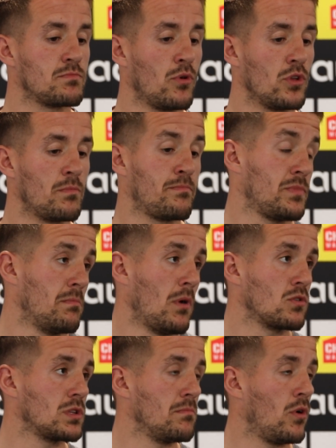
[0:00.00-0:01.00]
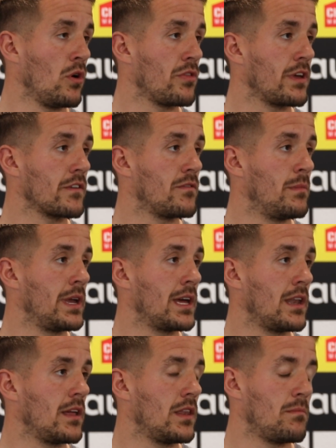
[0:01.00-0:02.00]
but the most important thing for me and